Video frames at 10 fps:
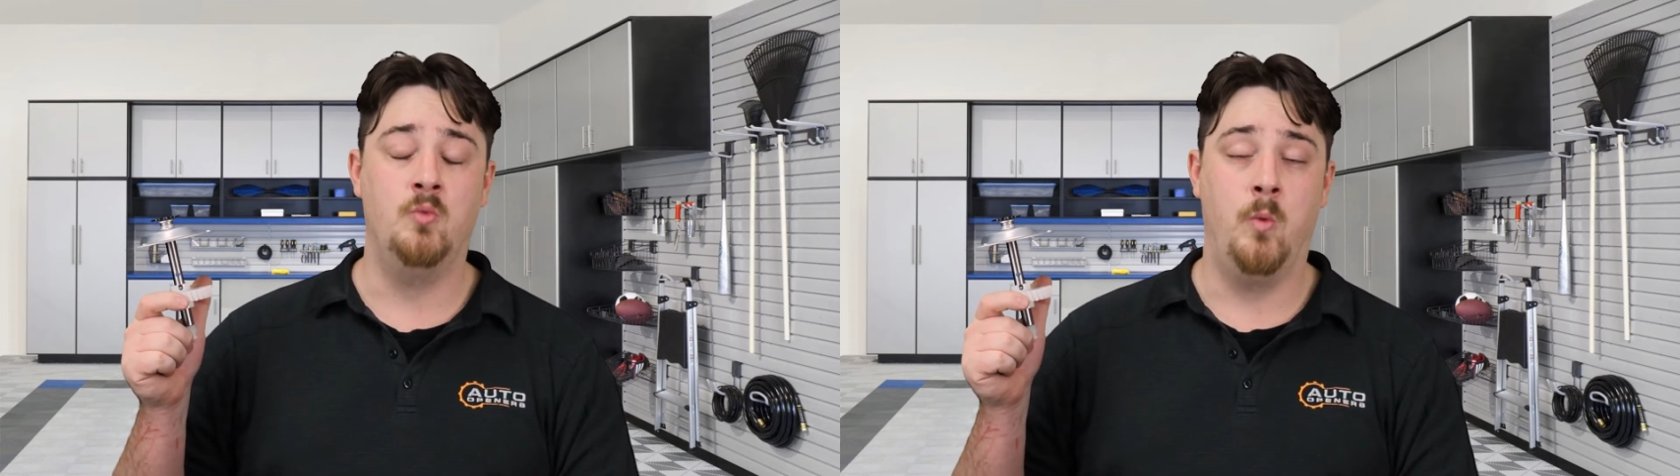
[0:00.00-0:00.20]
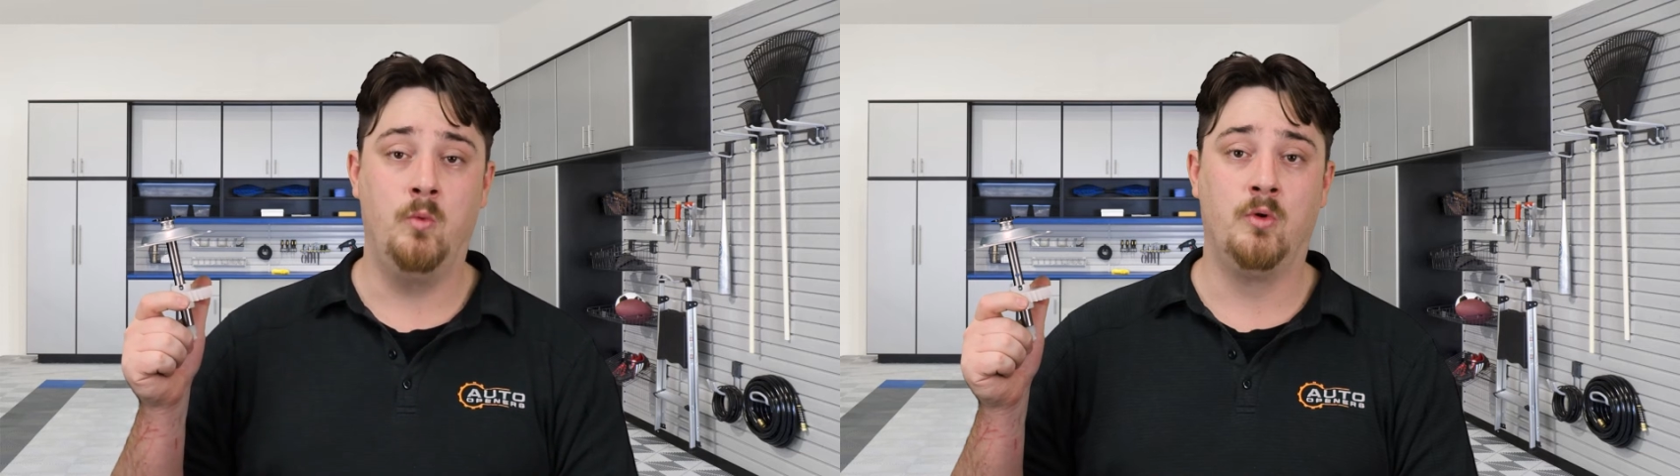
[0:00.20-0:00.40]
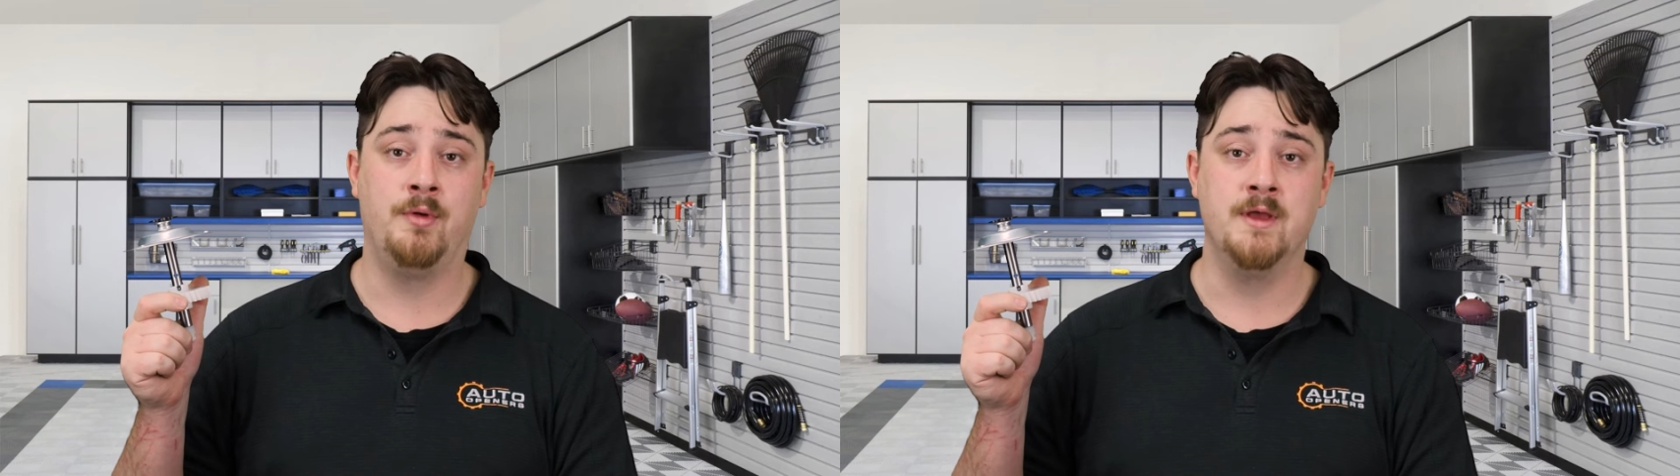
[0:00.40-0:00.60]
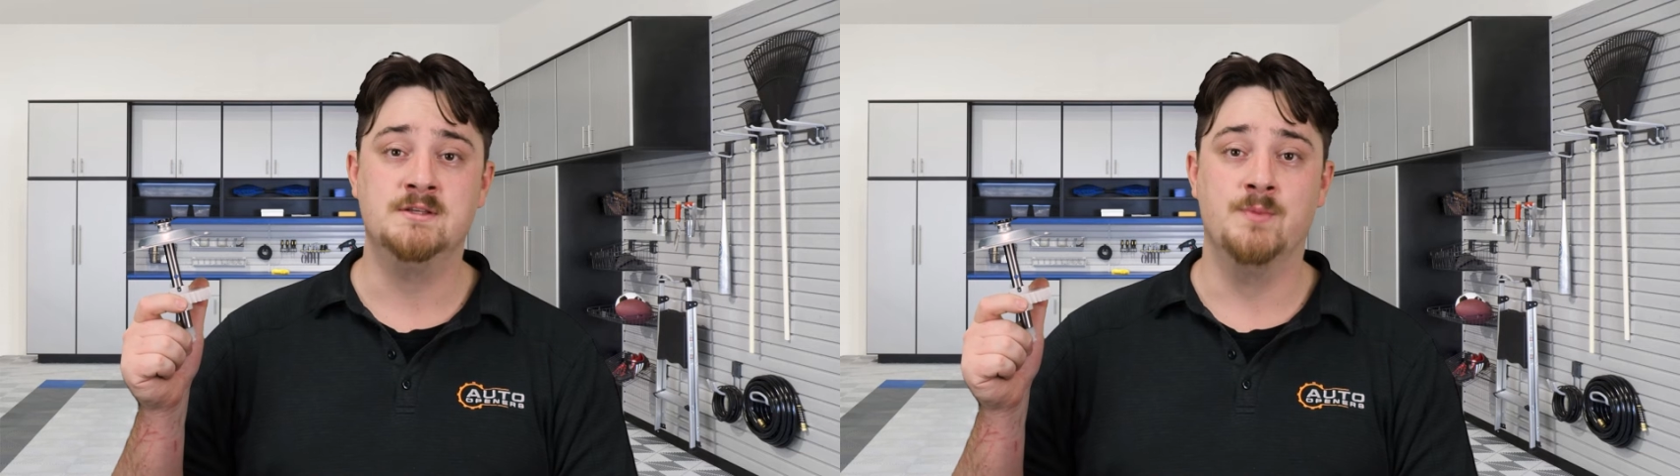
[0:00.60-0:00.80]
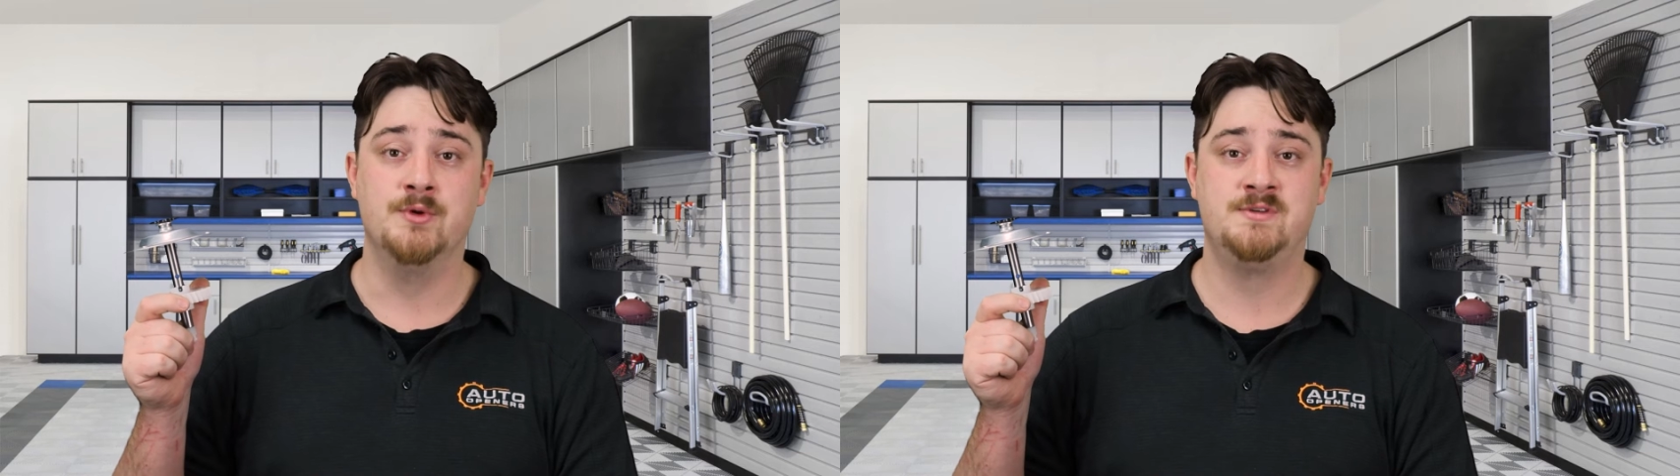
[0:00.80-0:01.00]
you will
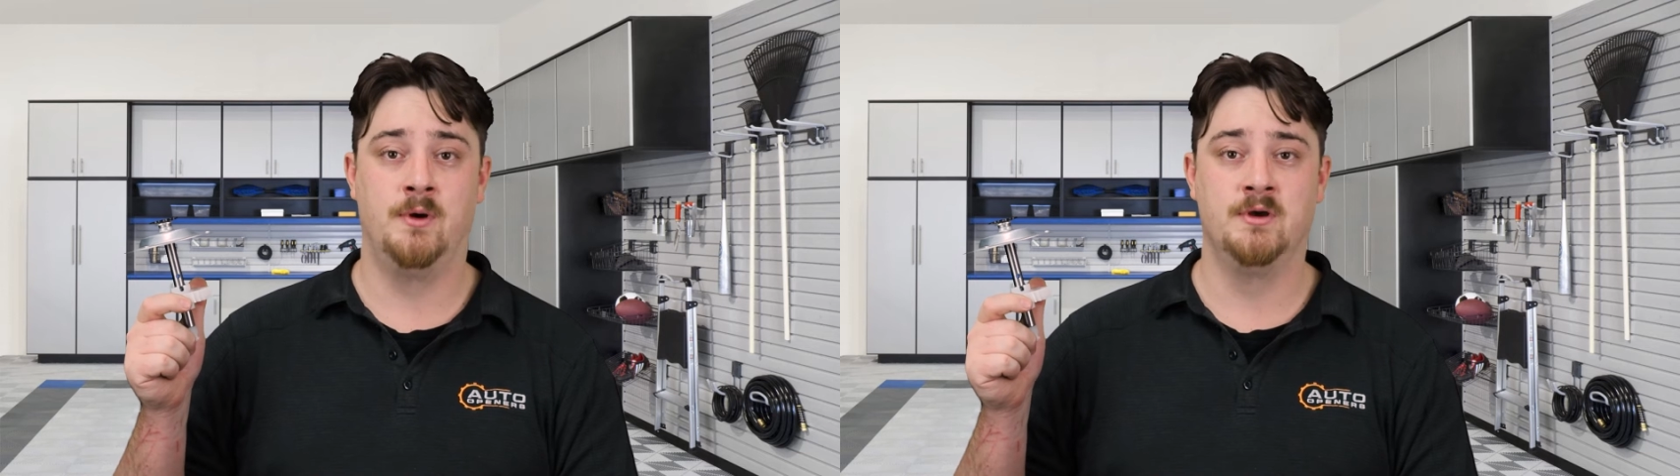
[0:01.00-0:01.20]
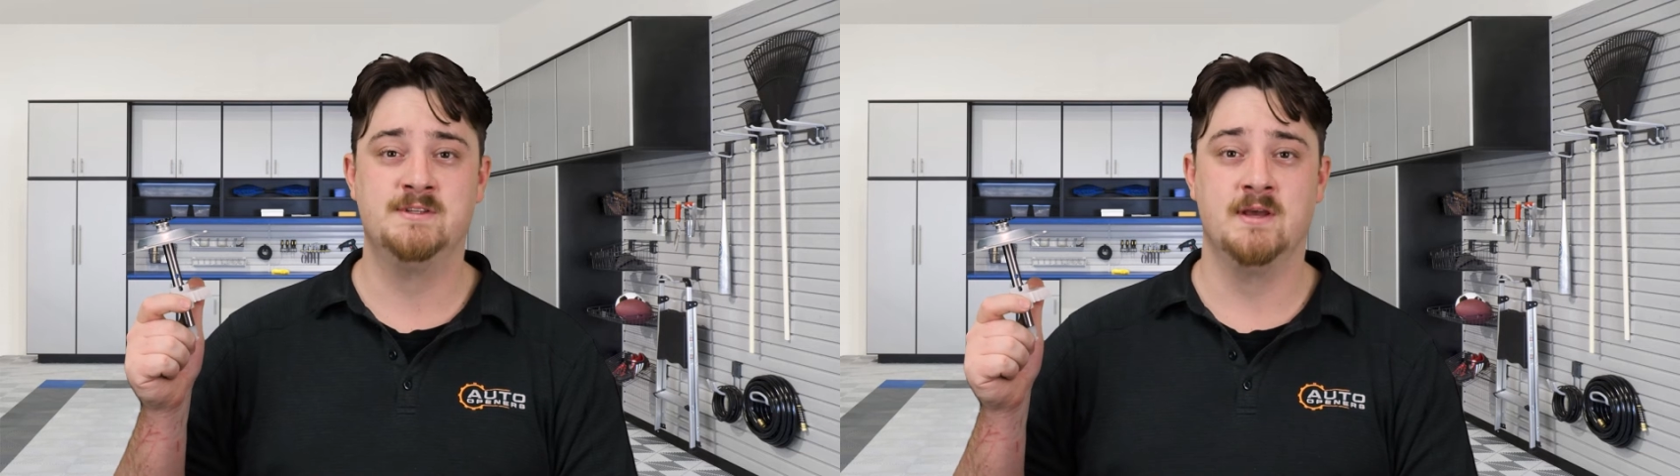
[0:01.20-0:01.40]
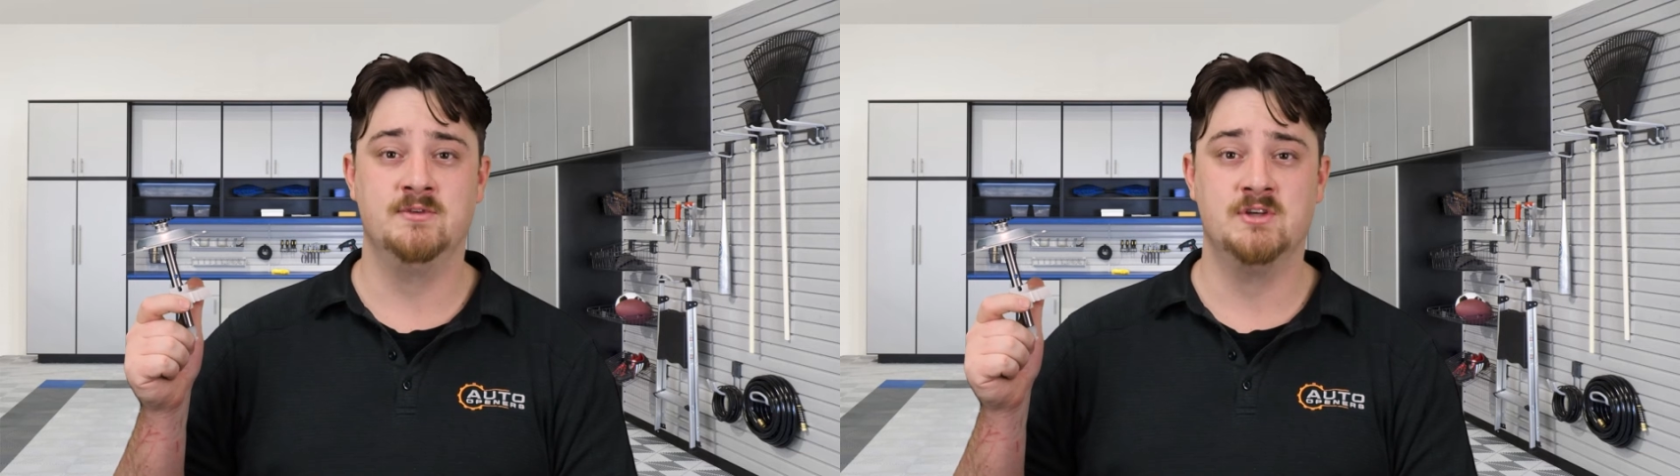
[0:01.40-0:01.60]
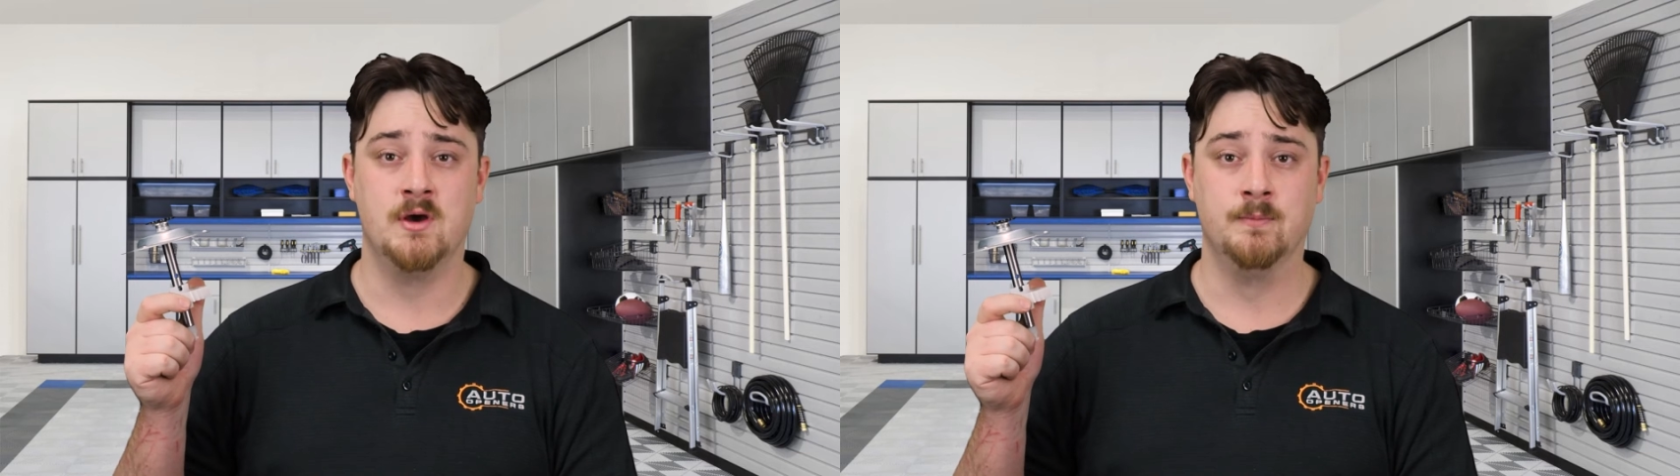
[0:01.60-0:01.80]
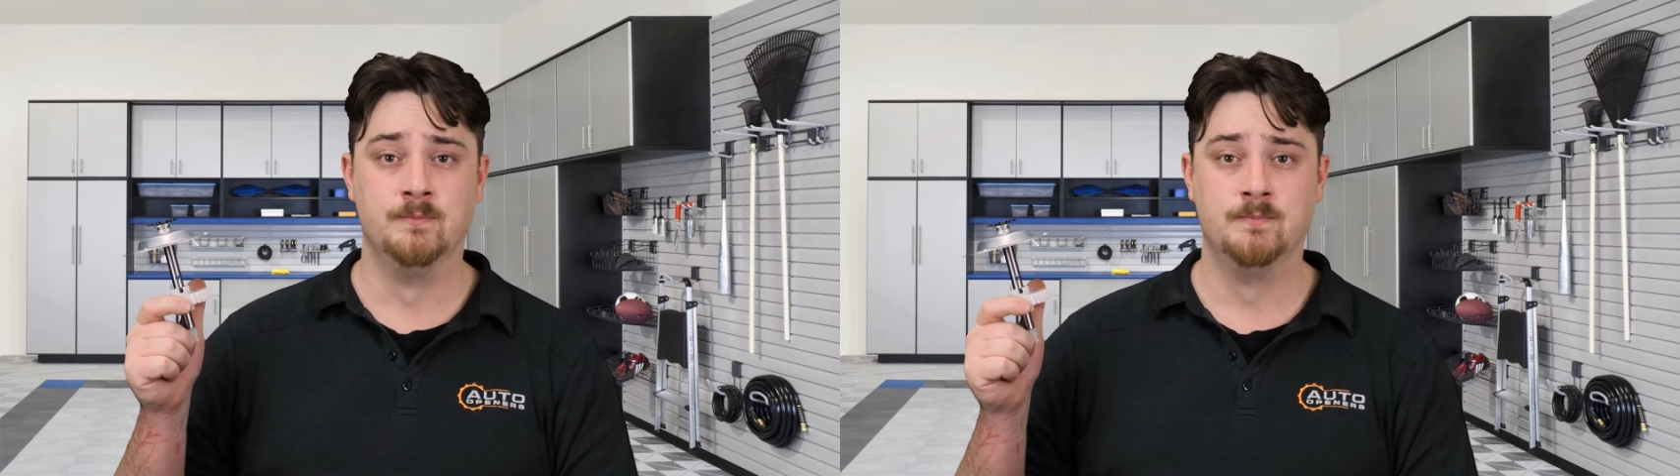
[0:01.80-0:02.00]
replace more sprockets over time.